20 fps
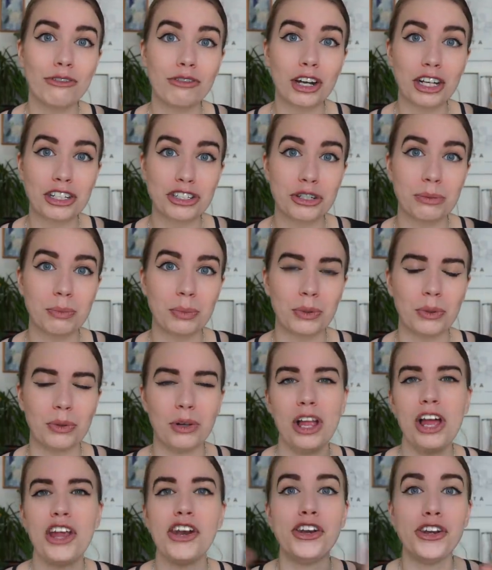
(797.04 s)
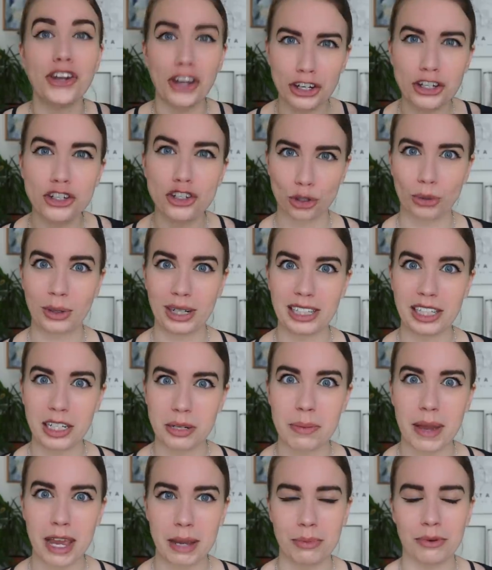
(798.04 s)
flushable,
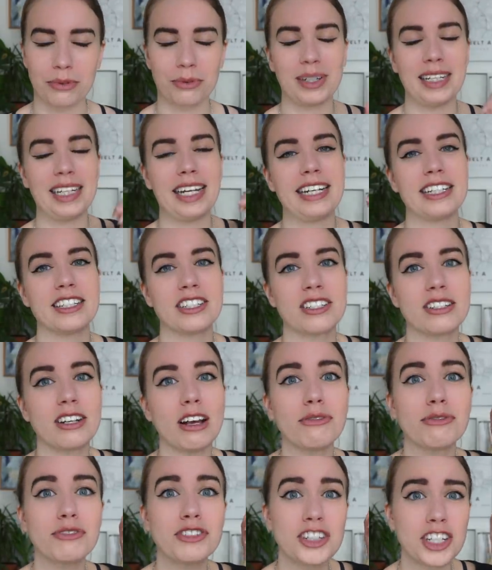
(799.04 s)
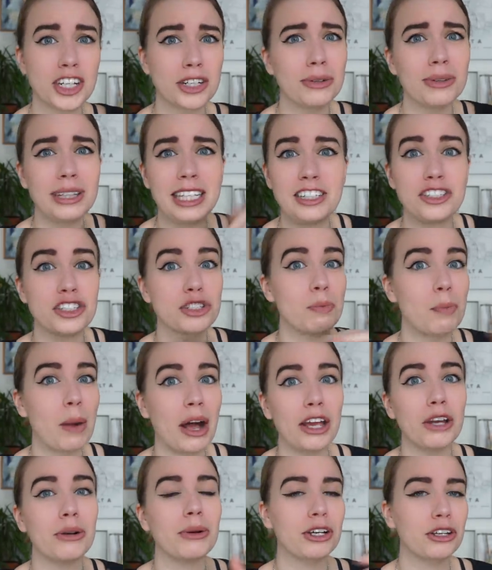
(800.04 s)
non-toilet paper related stuff generally just
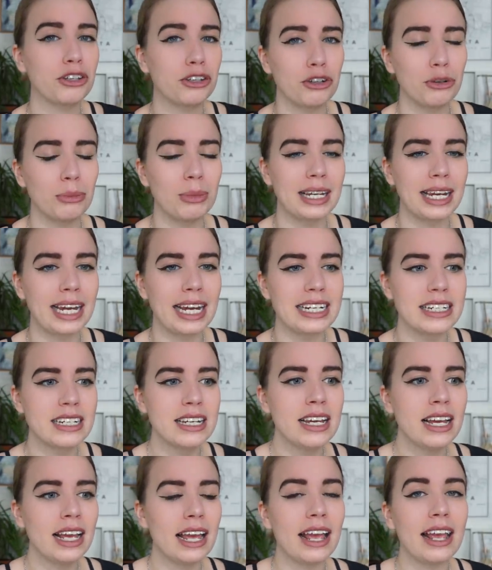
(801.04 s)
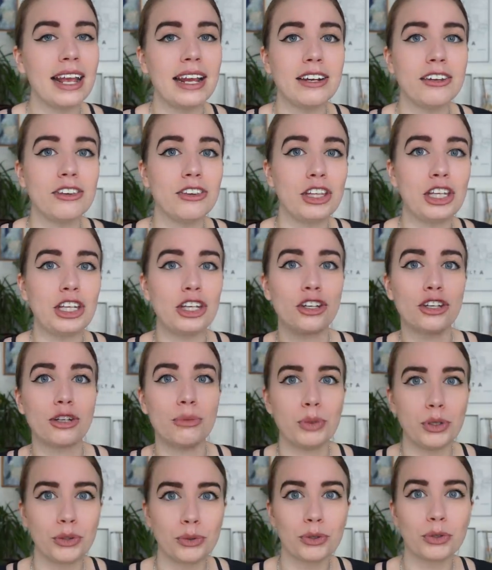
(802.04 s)
bioaccumulate in the
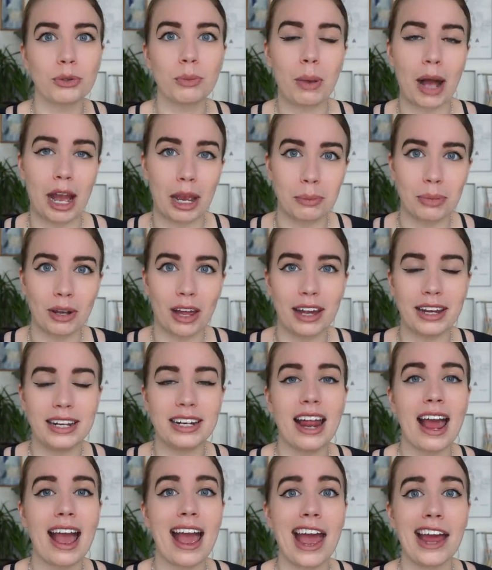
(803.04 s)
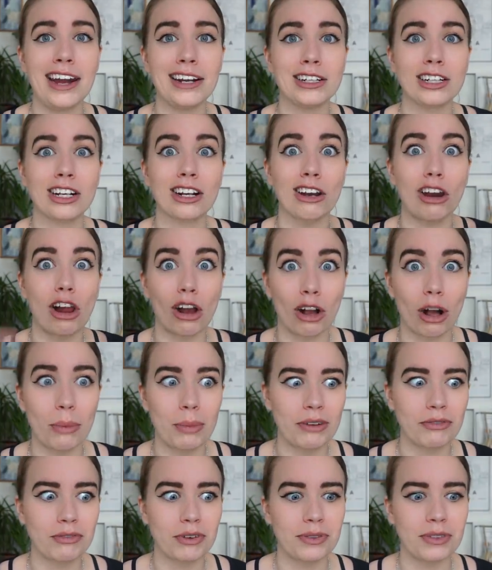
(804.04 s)
communal pipeline and clog up
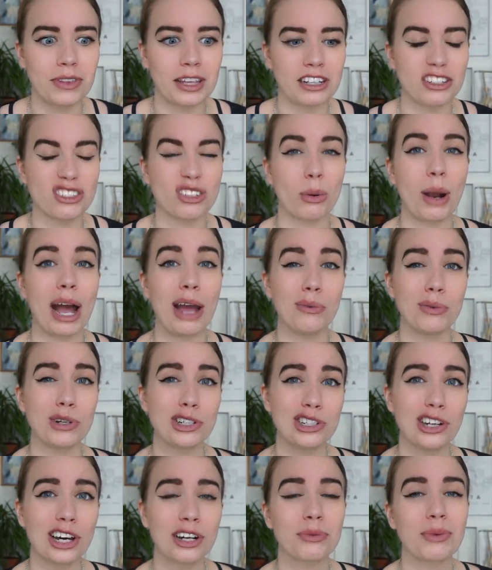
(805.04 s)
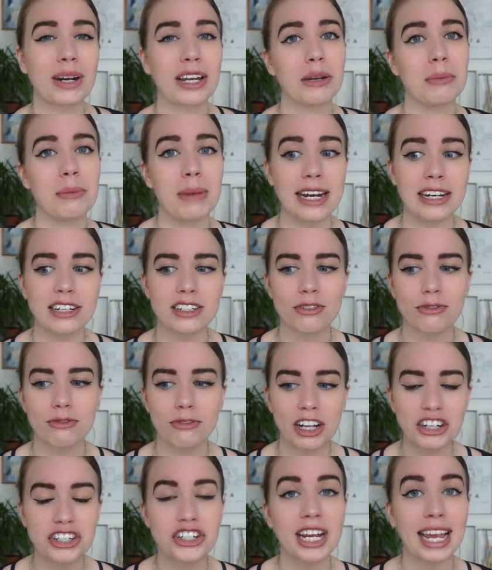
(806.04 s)
everything. So I would not recommend
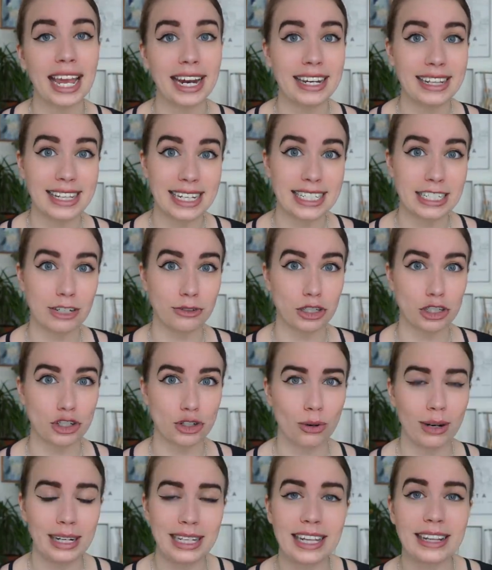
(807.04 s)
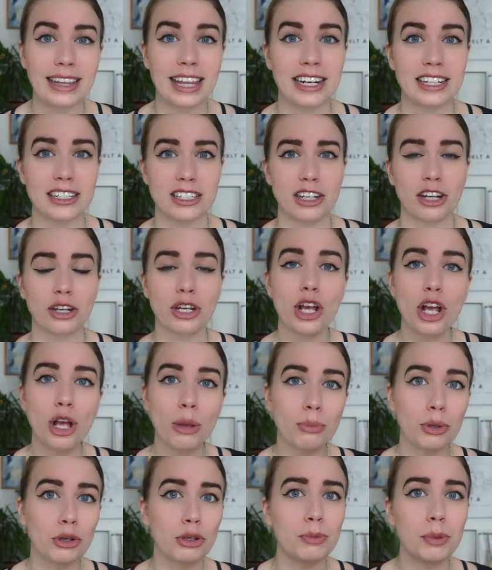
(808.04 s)
flushing anything down the toilet that is not
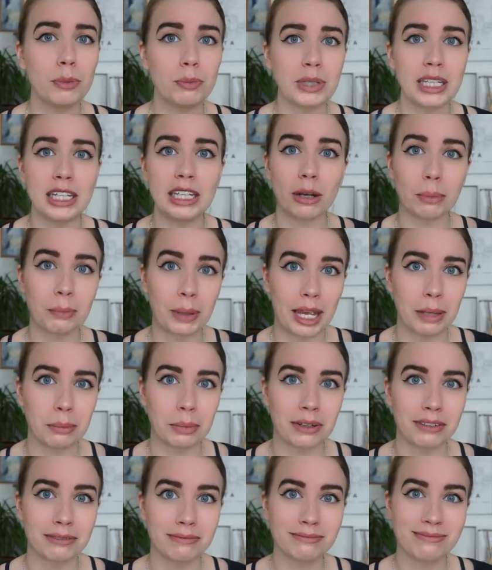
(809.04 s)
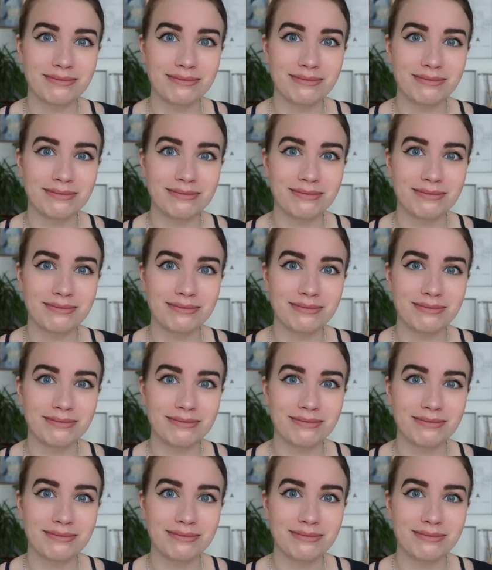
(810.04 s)
poop, pee or paper.